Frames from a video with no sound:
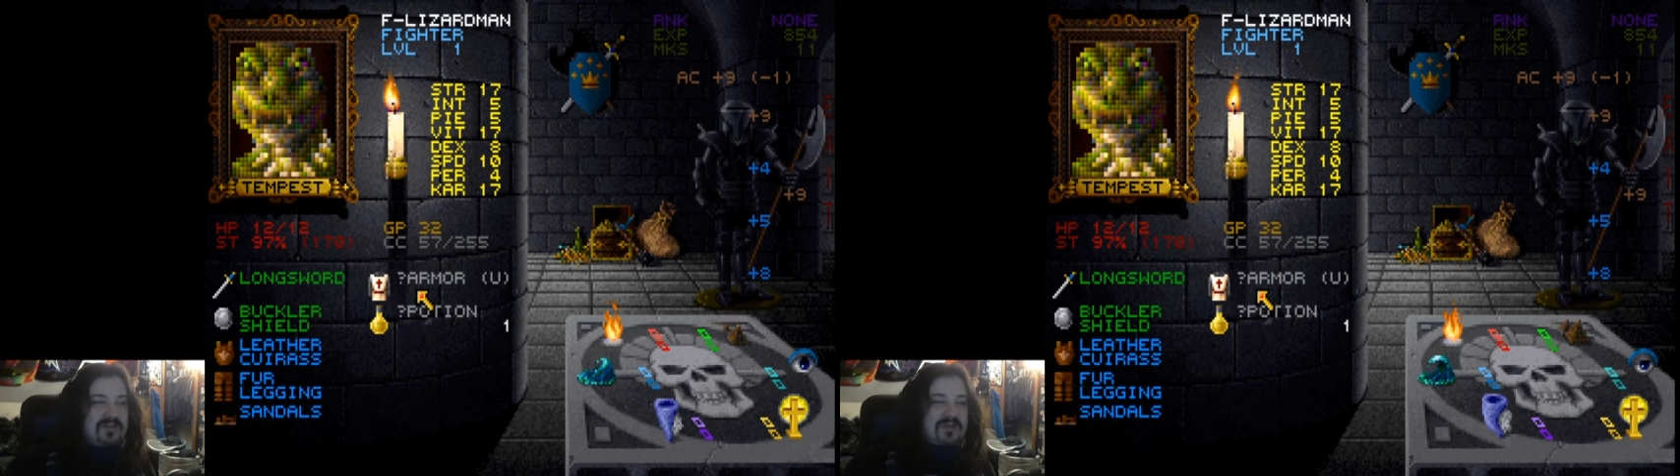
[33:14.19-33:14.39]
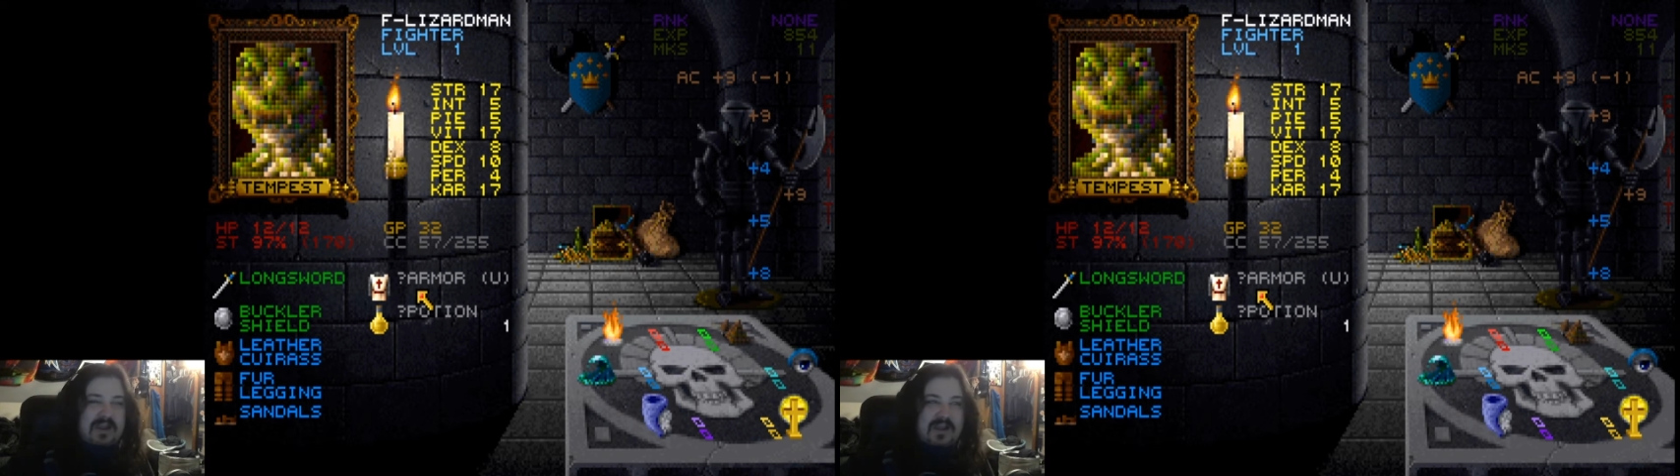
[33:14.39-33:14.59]

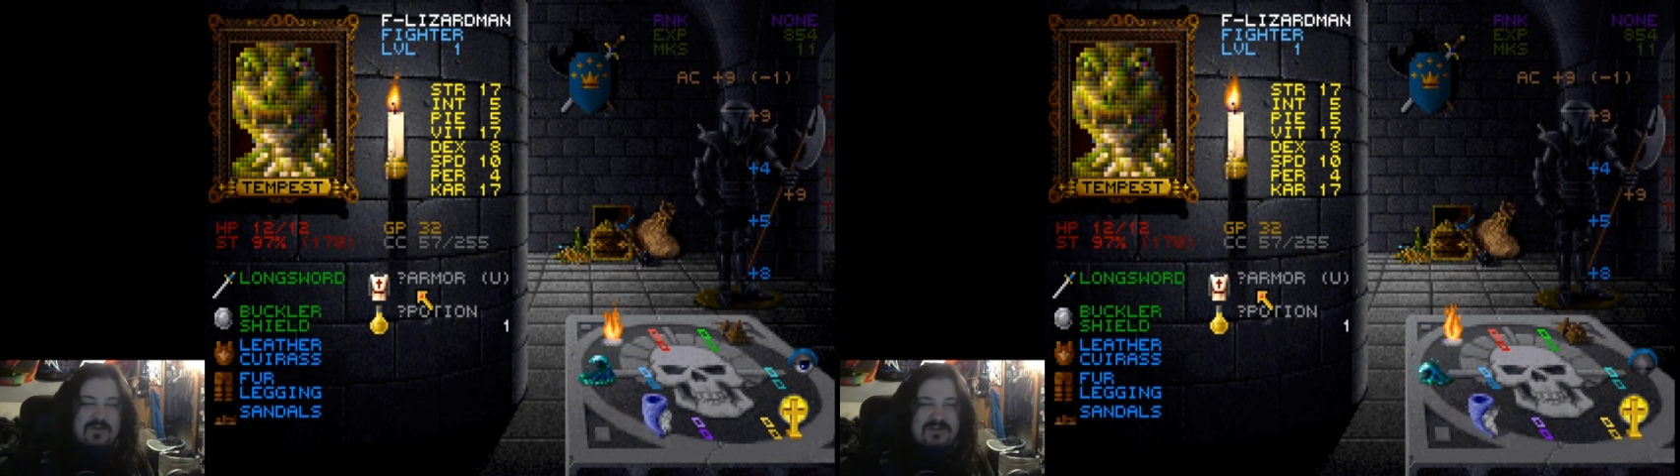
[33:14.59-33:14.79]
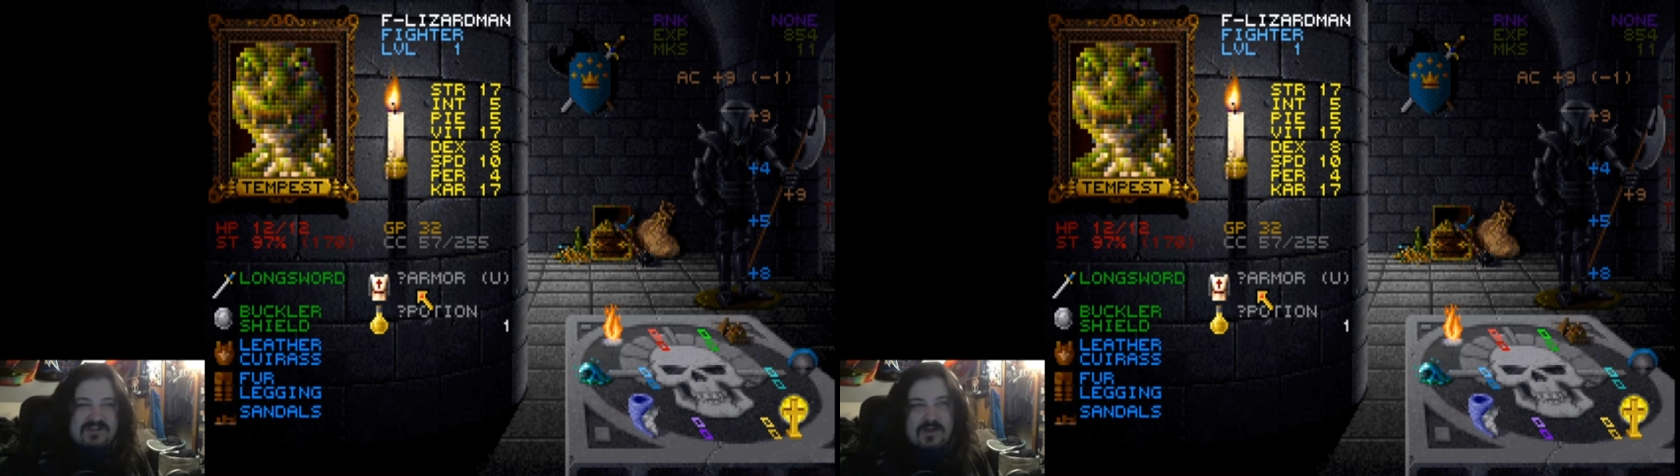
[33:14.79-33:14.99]
Thaco
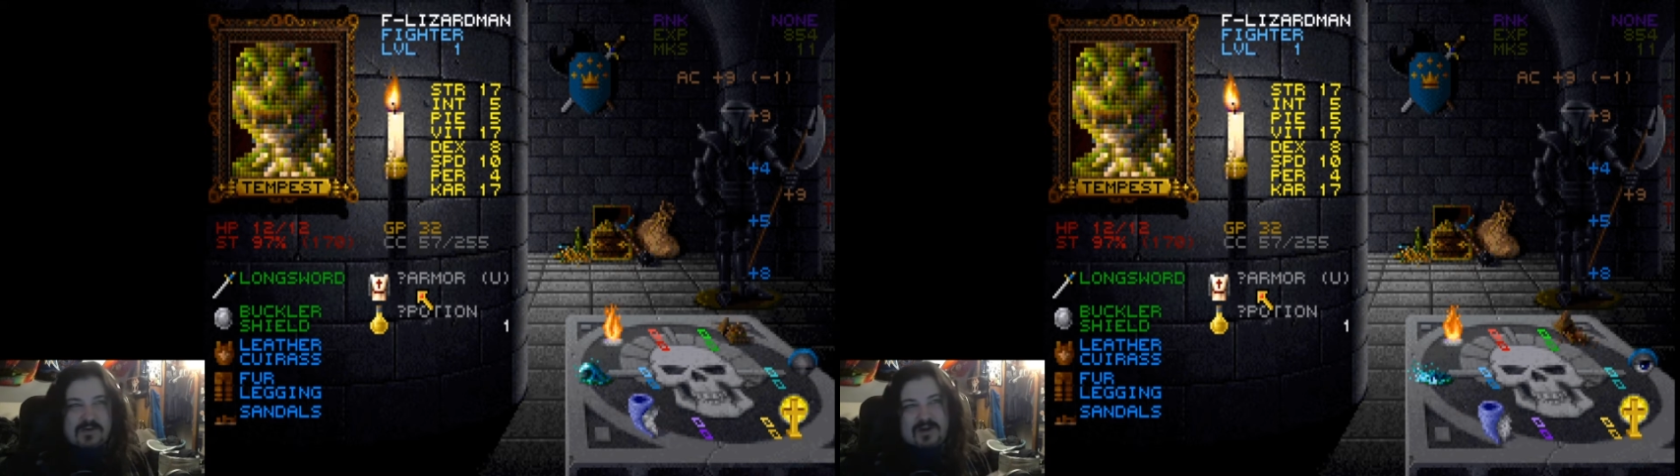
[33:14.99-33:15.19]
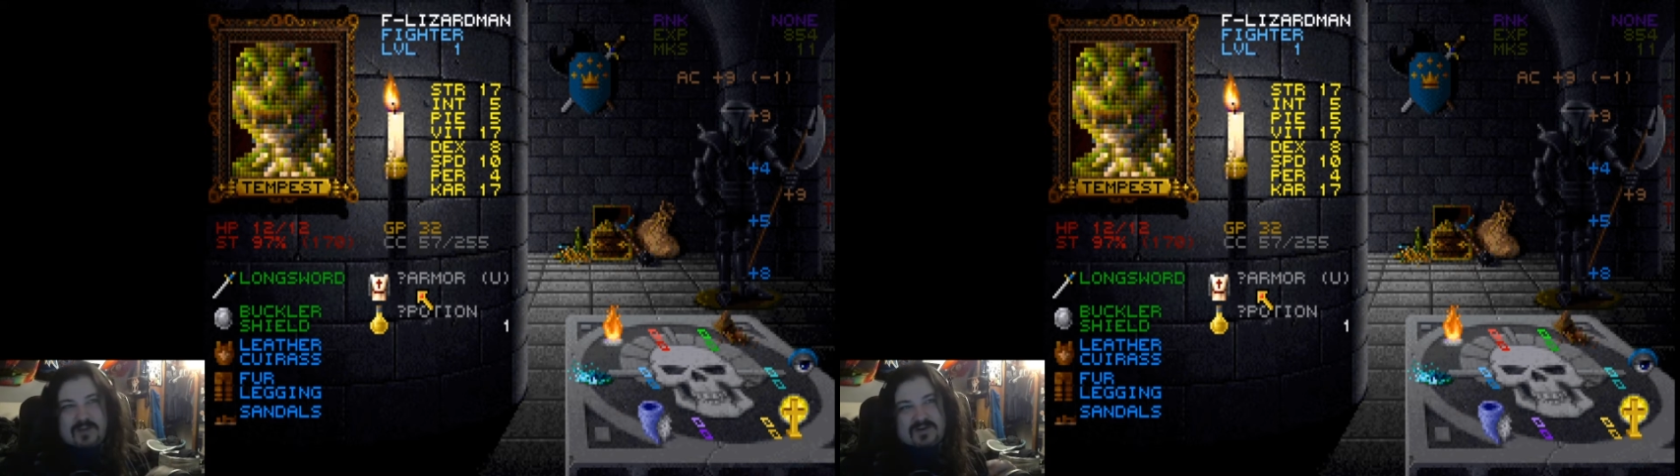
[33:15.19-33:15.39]
was
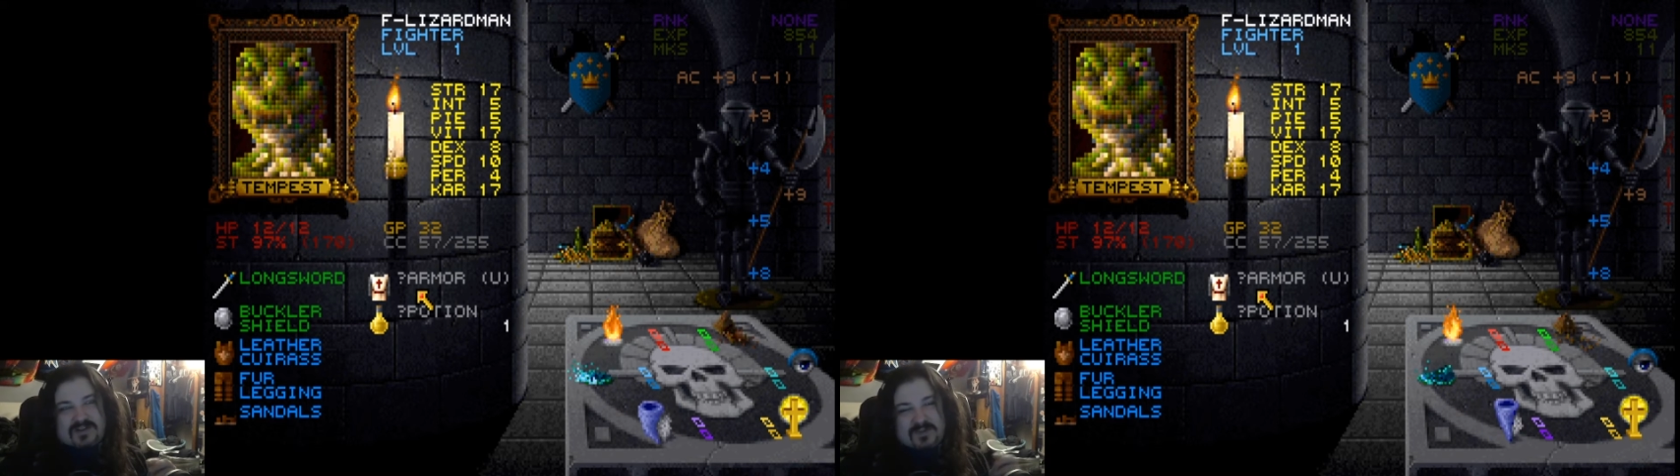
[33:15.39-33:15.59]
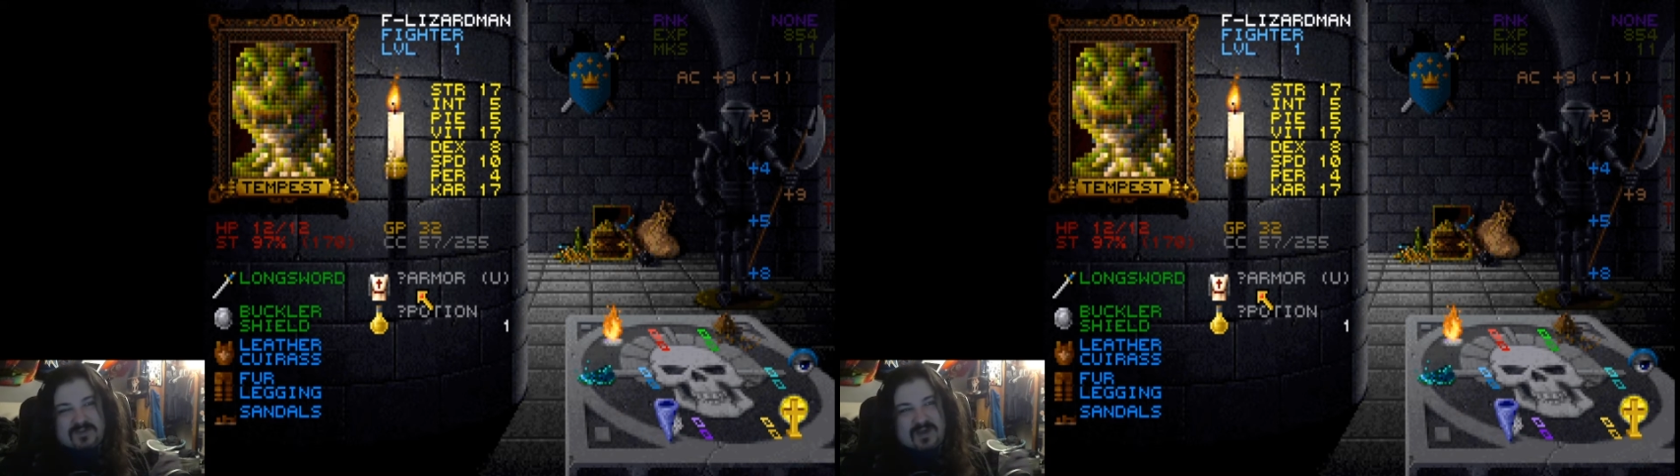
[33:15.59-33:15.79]
lower
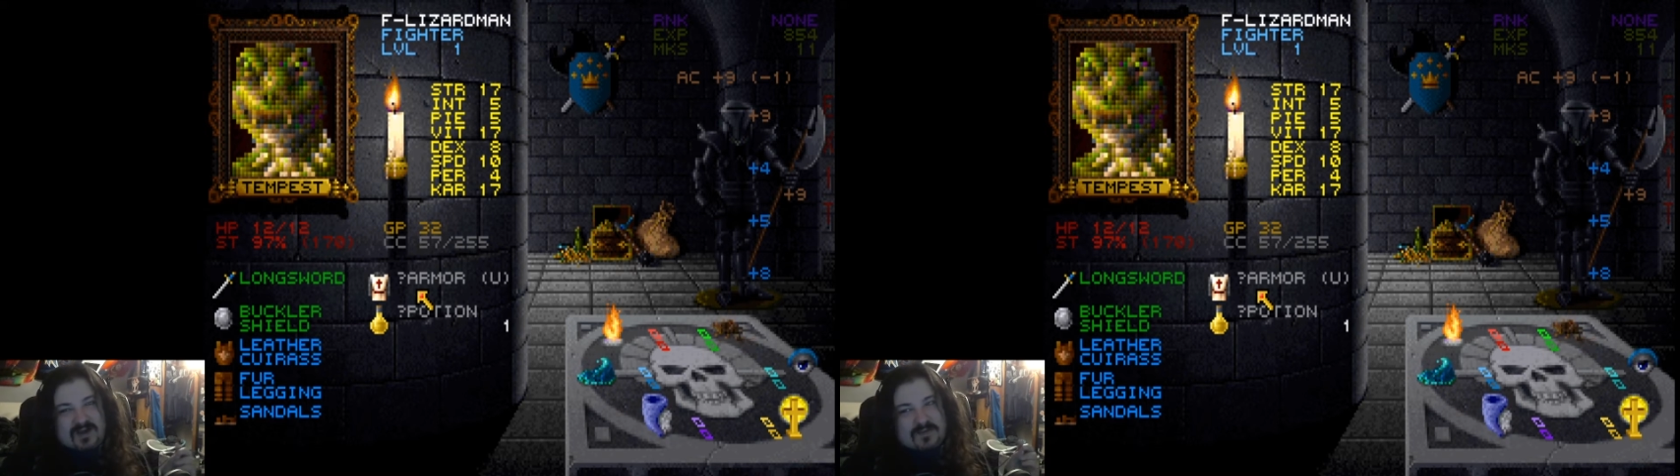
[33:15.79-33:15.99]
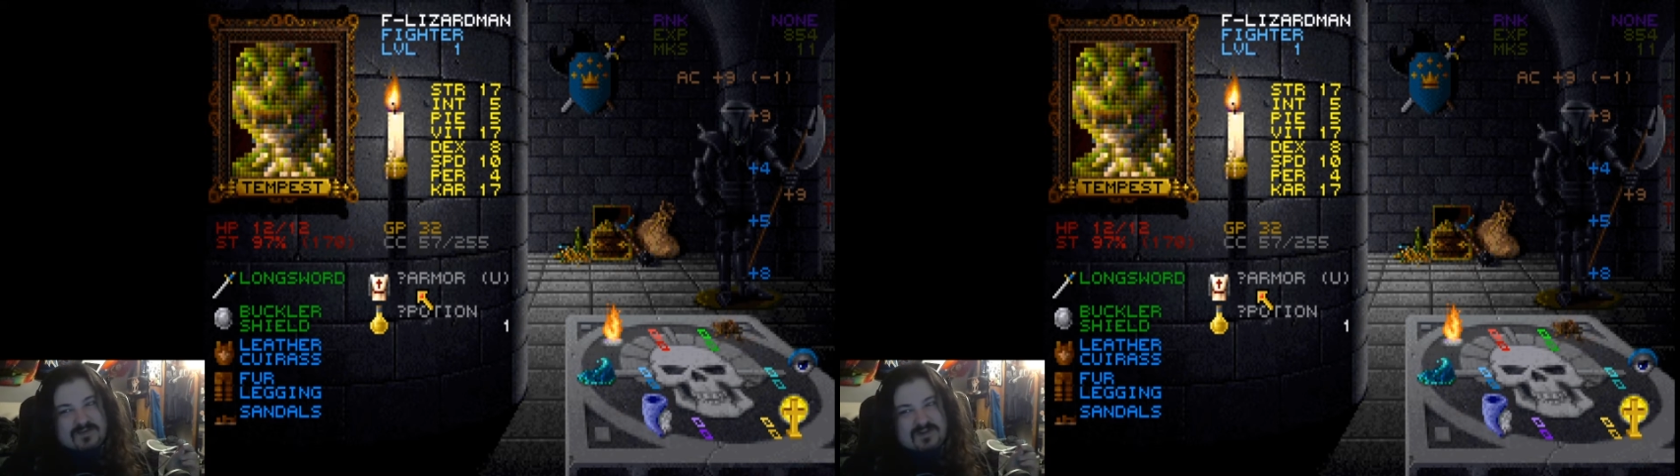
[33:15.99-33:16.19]
numbers, but
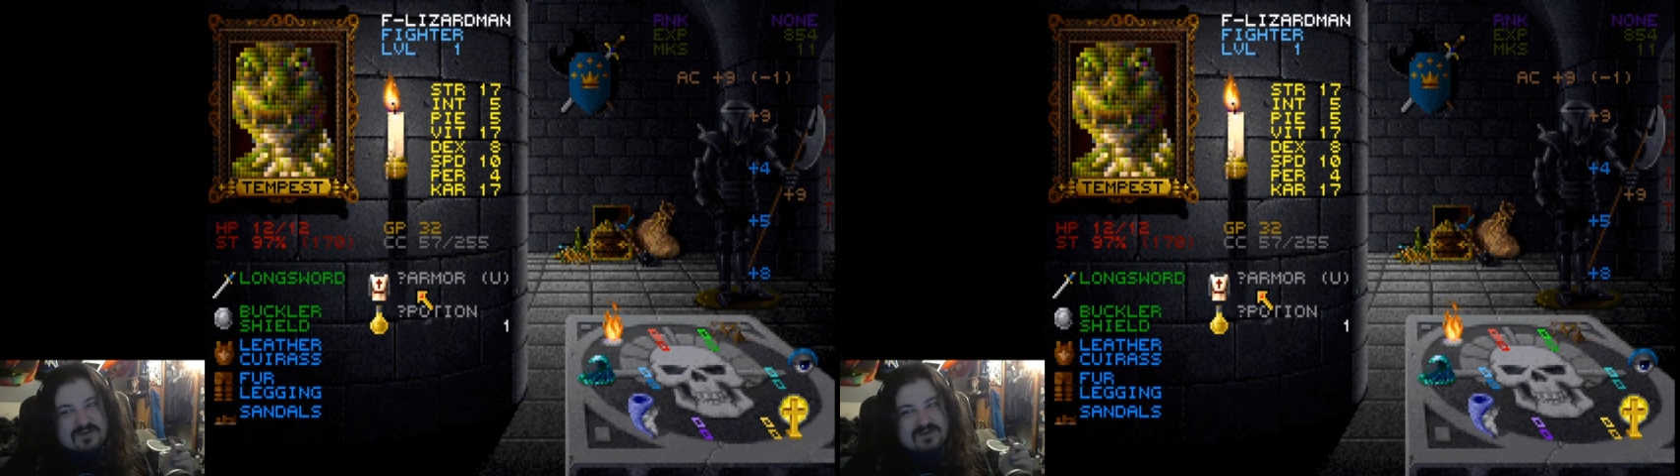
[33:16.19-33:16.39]
Thaco was always